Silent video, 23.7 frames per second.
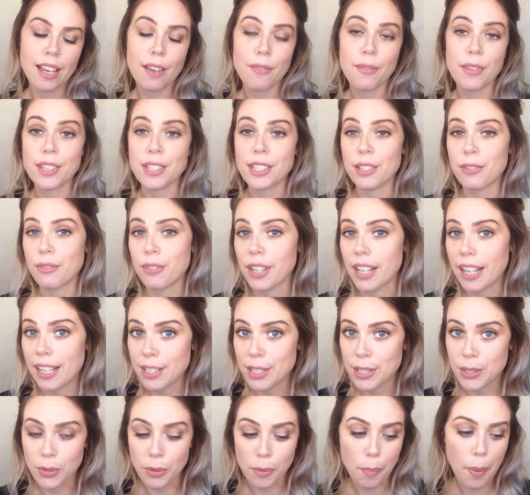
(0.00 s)
If it's in
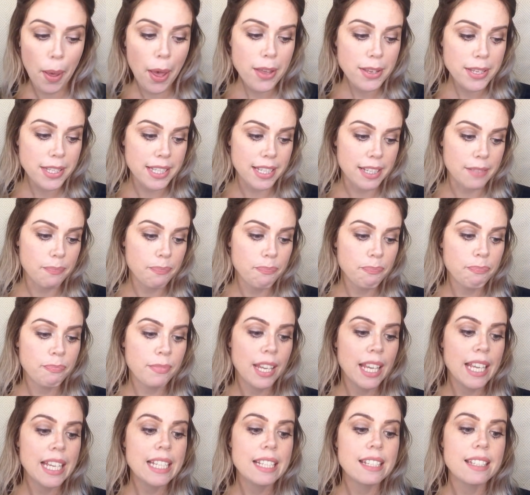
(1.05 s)
regards to a person,
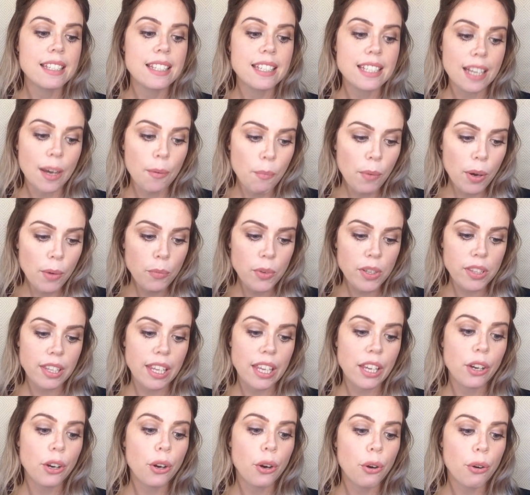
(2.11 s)
someone with
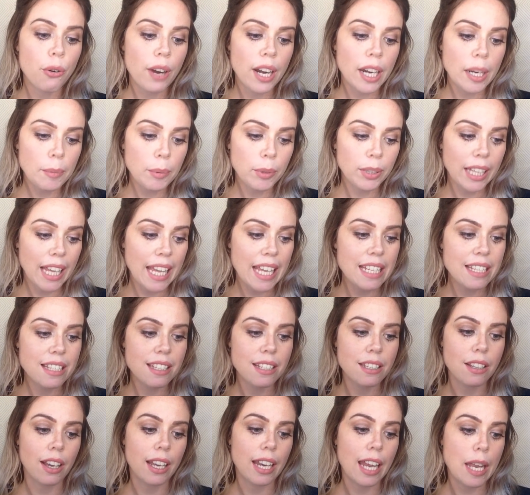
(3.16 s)
incredible
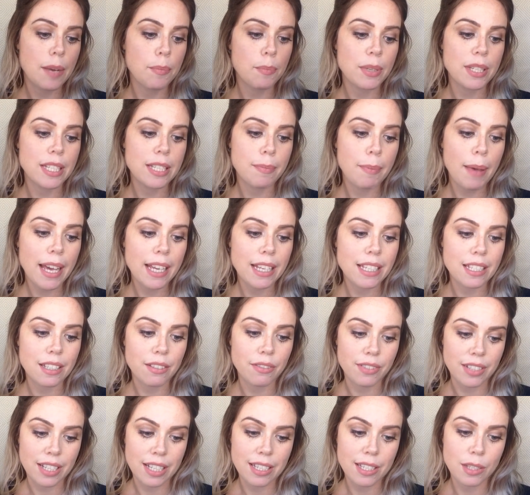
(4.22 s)
insight and
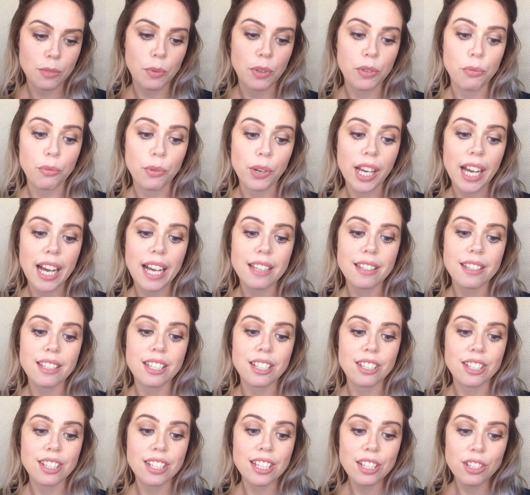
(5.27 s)
perspectiveness with regards
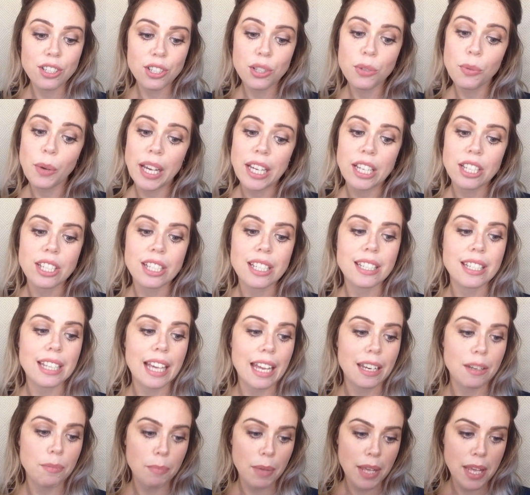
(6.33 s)
to situations
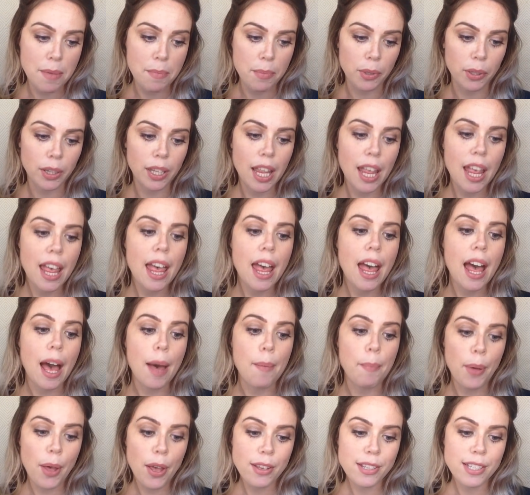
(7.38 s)
and people.
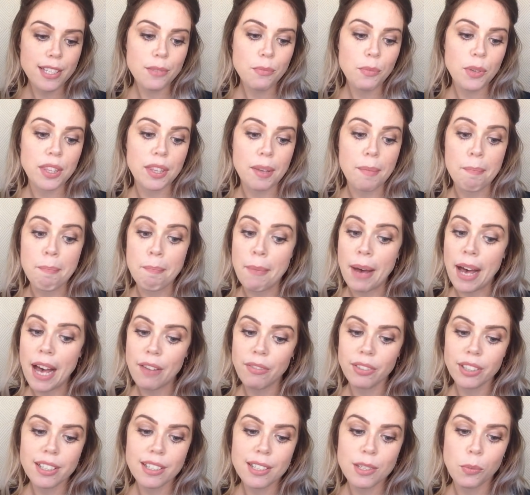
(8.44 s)
A person with a
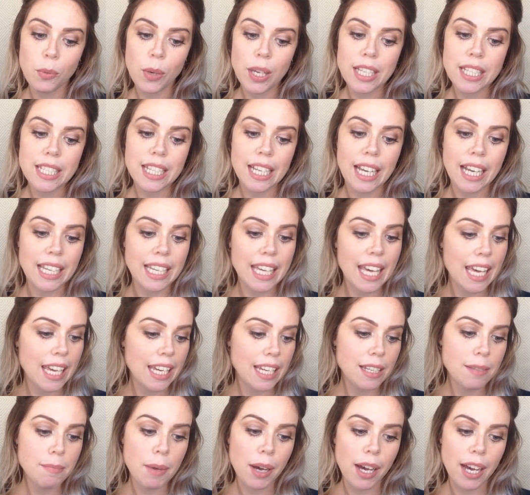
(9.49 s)
marvelous wit, a
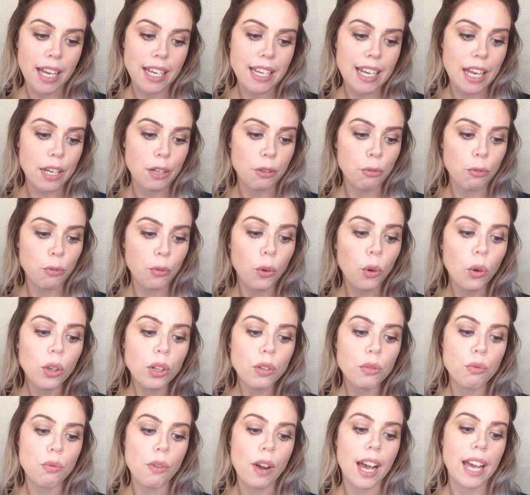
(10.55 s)
keen mind, and a
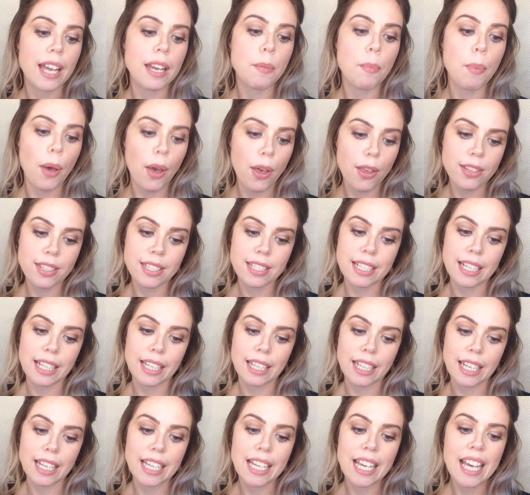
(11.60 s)
forthright
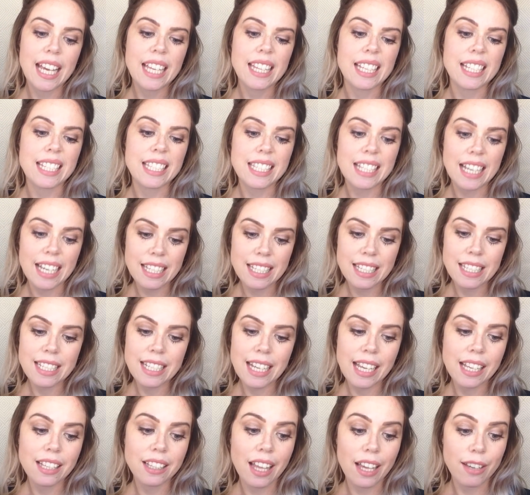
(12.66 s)
personality that doesn't
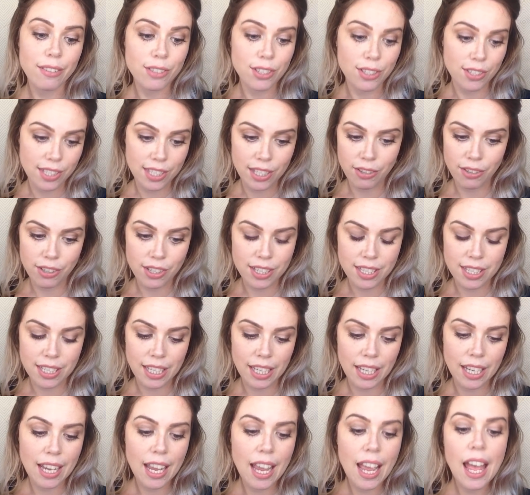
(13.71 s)
take life too
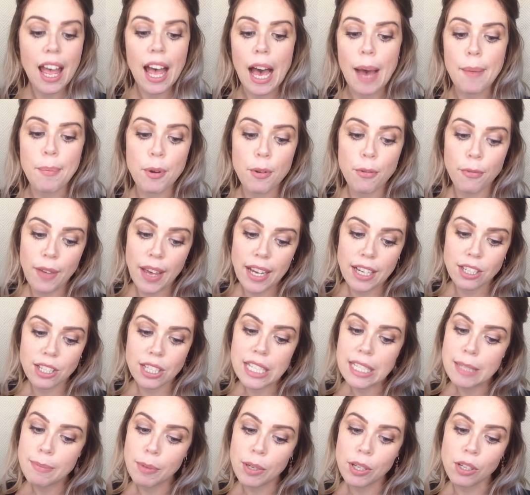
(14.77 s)
seriously. A
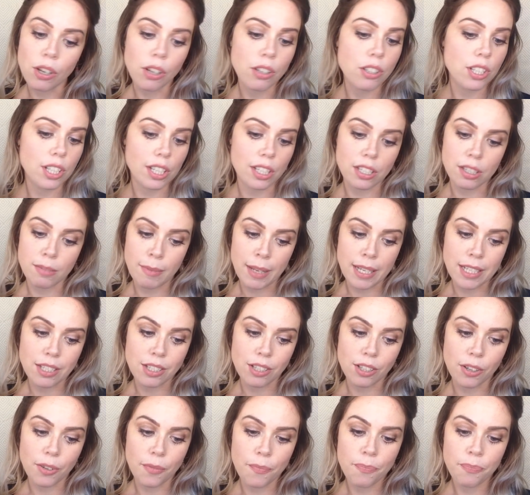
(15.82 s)
perfectionist but not
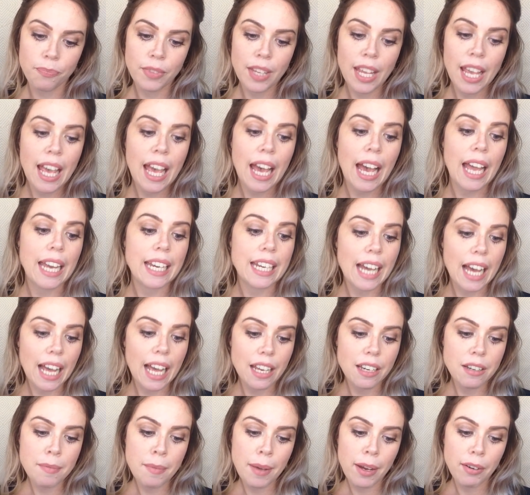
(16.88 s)
judgmental. An
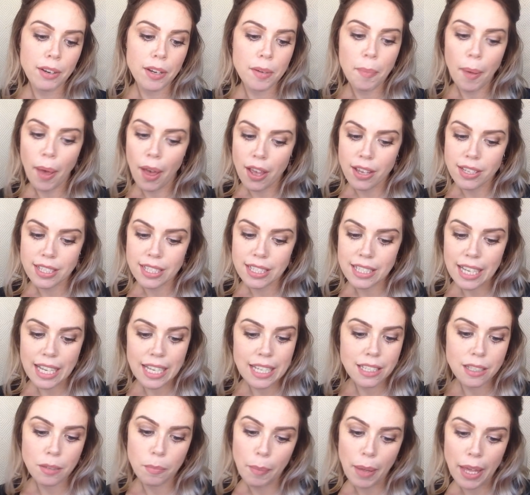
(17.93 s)
unmarried person,
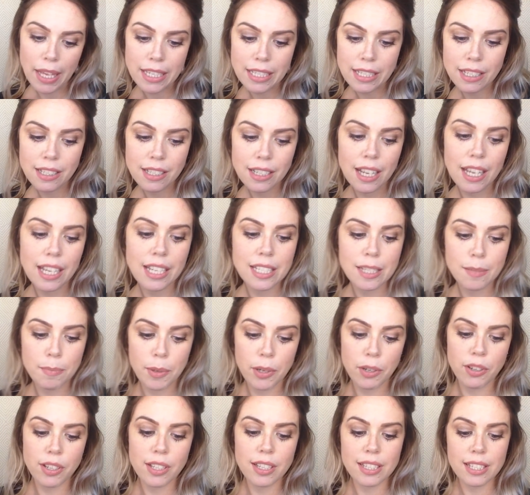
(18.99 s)
independent,
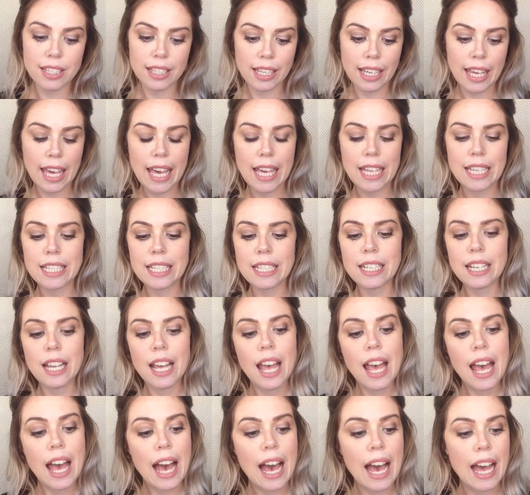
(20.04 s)
experienced, candid,
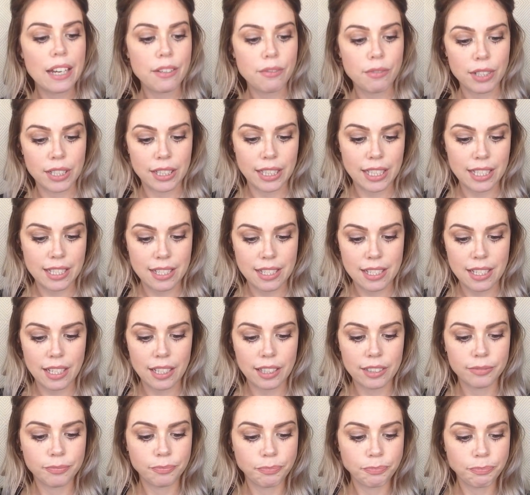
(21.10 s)

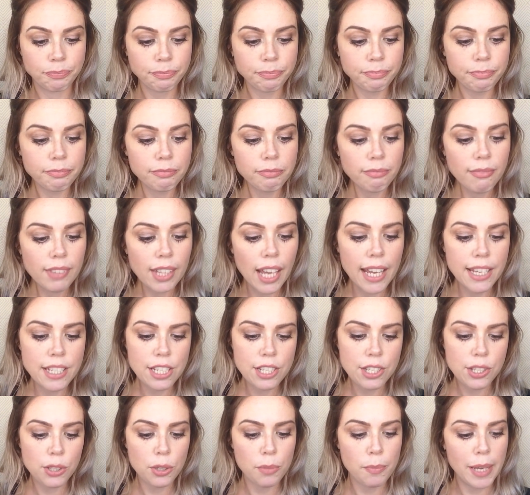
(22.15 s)
unrealistic.
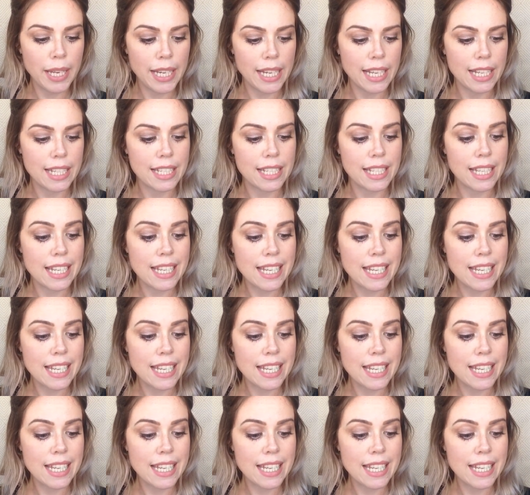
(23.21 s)
Additional meanings. The